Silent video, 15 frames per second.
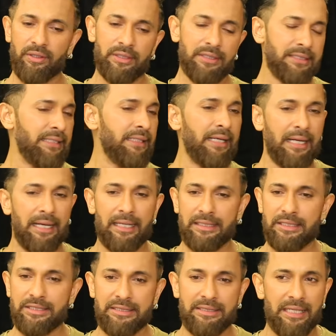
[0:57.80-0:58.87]
see,
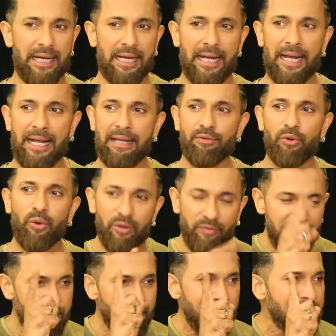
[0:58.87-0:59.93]
I have
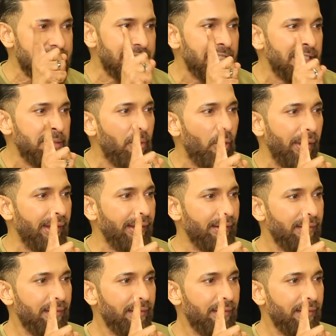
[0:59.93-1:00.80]
always been a skinny boy.